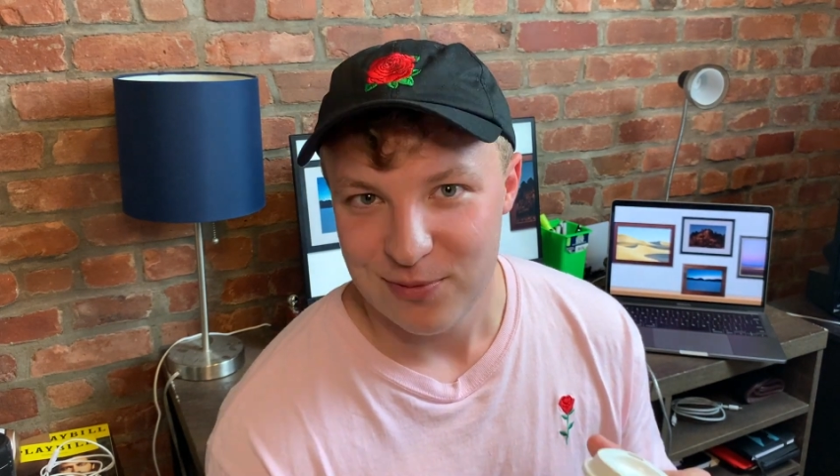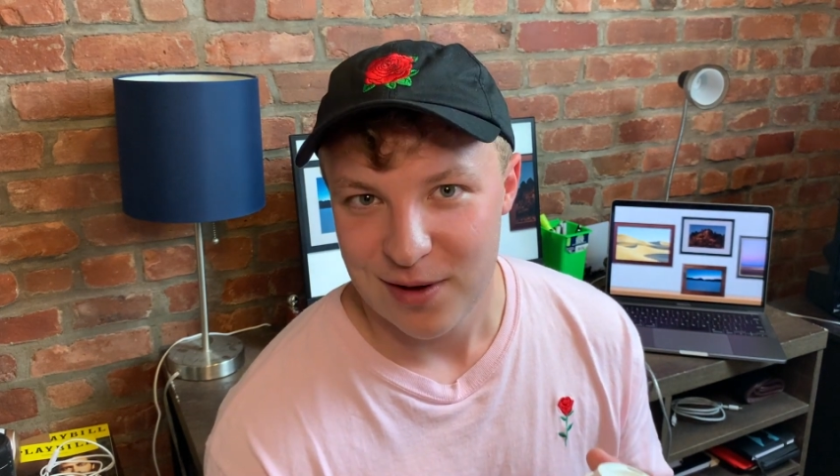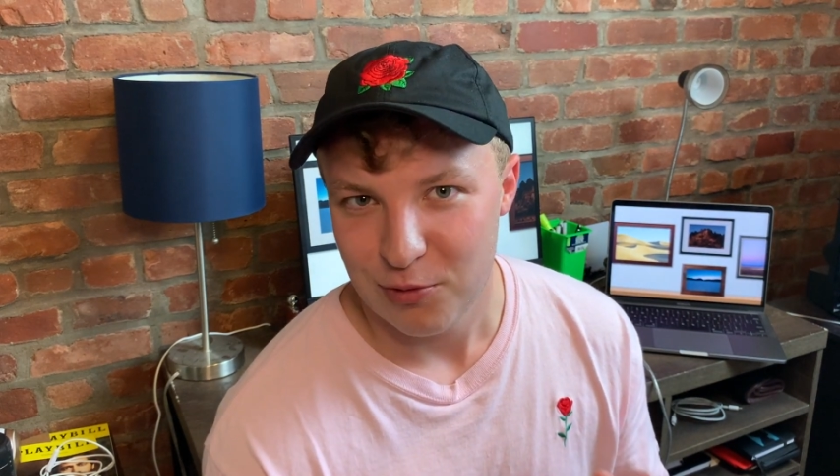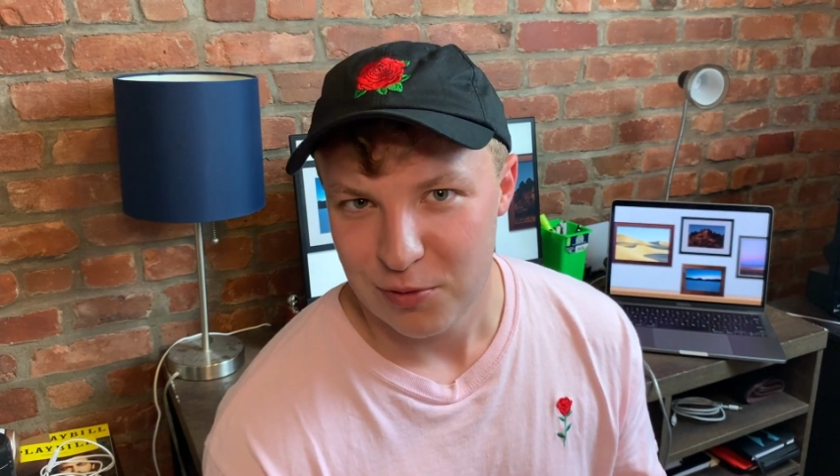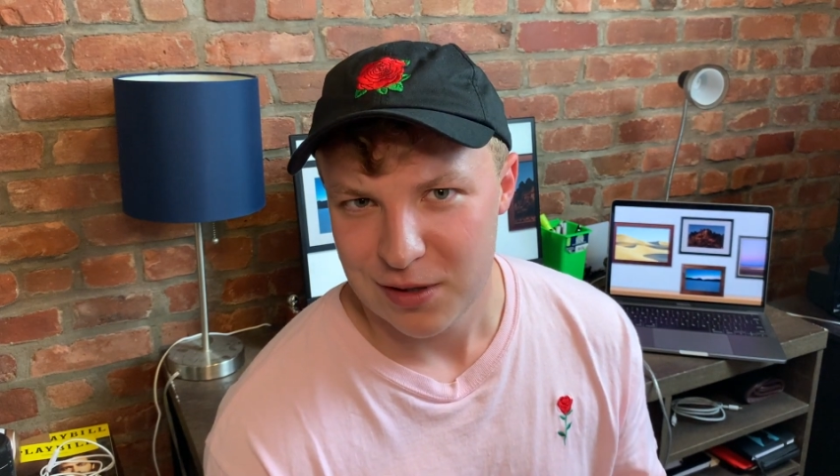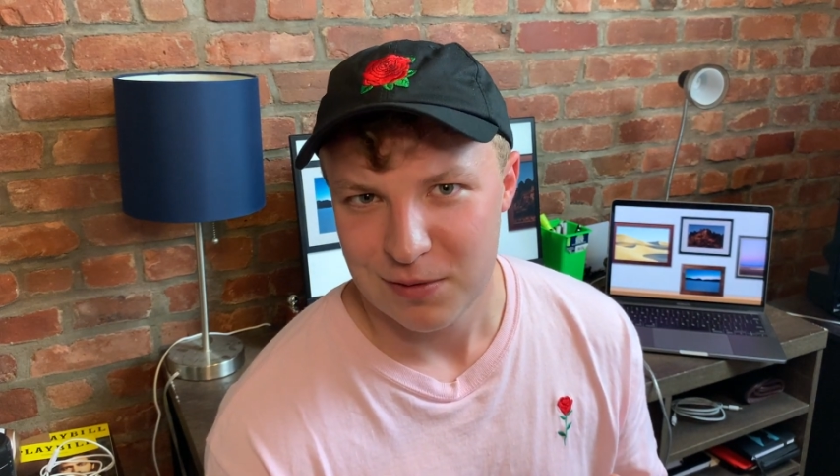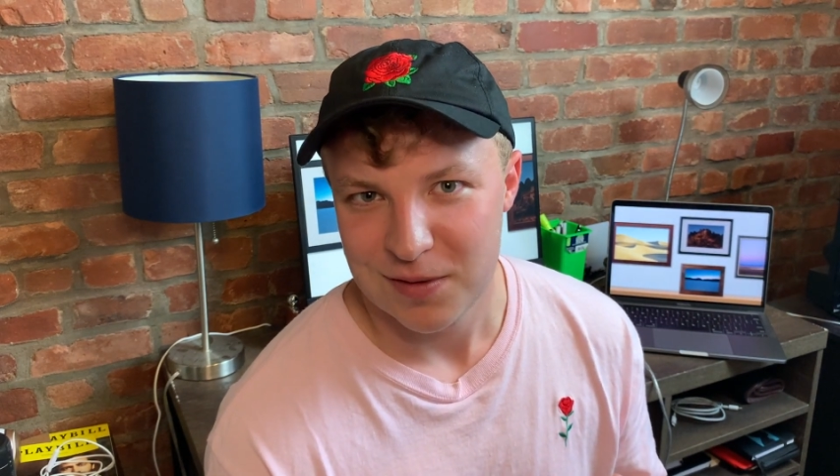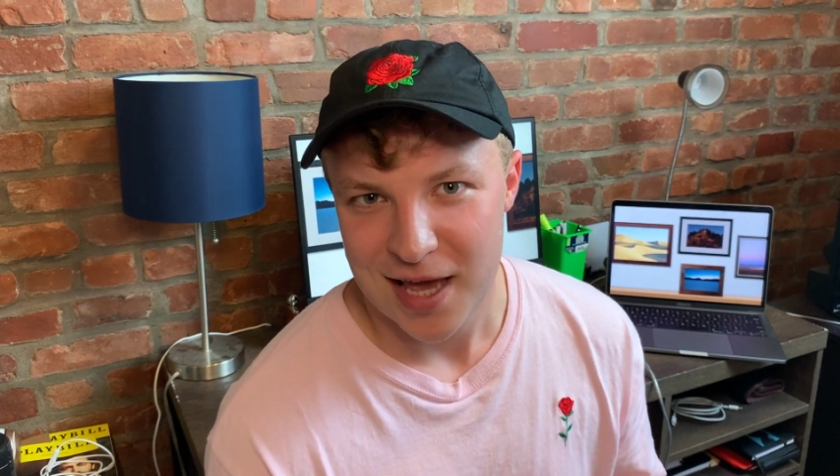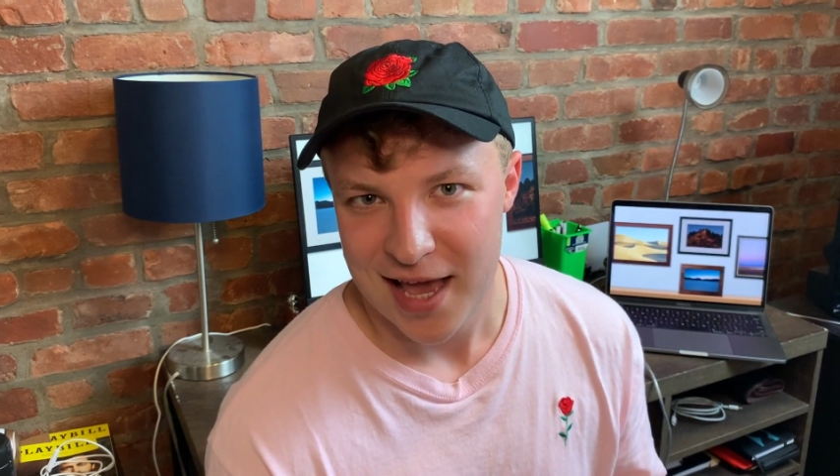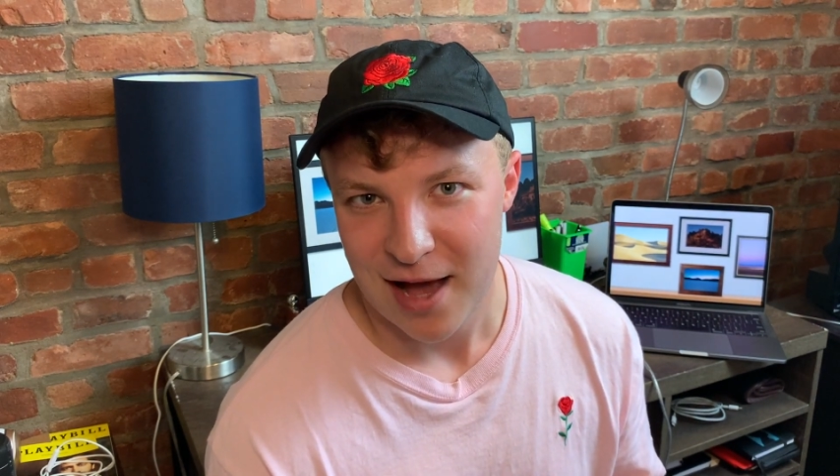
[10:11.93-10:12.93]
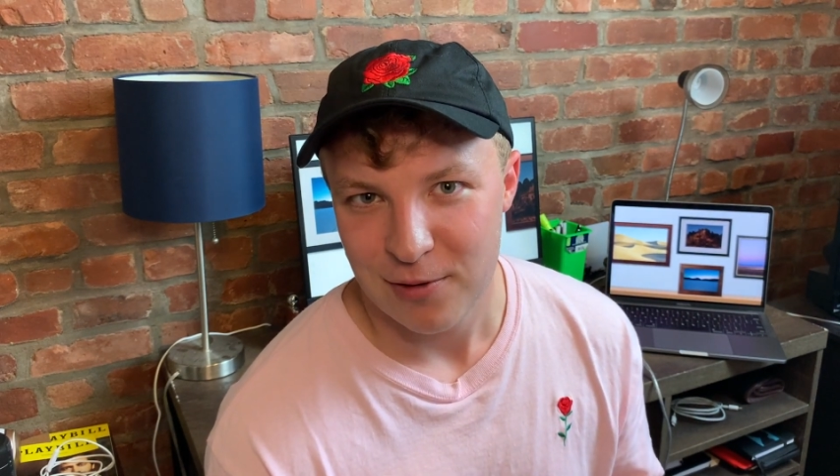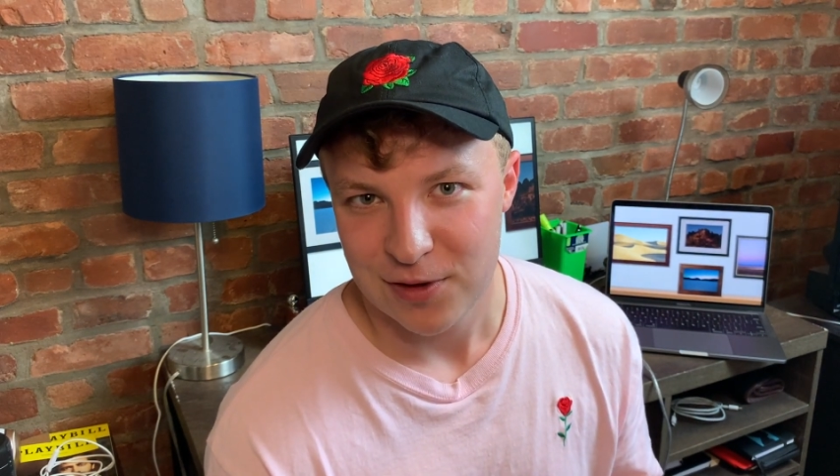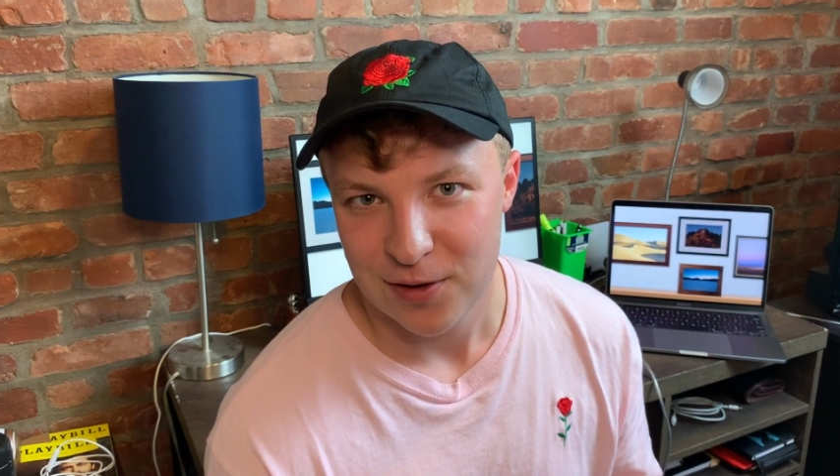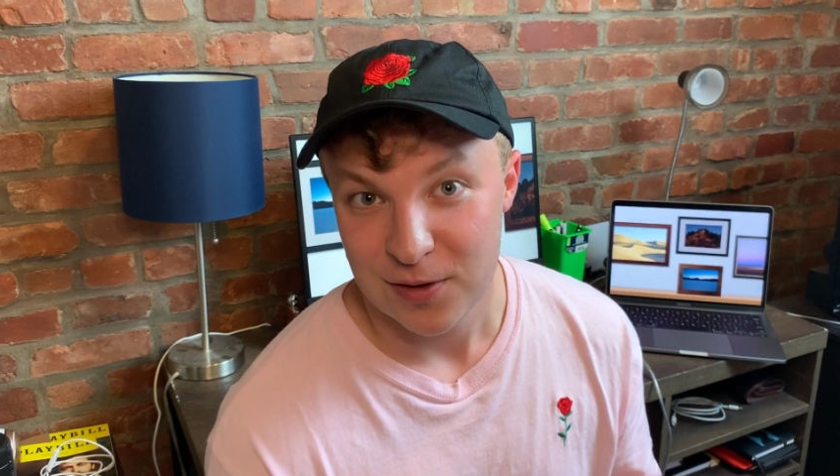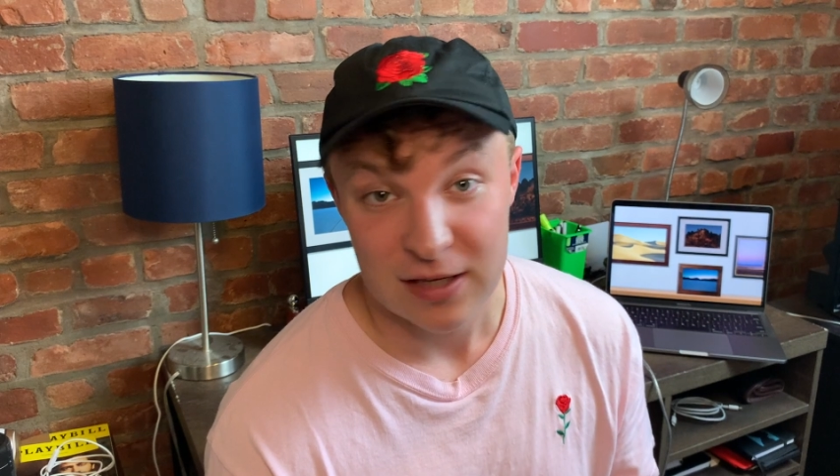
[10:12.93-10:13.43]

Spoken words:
I don't really want to hang out with you.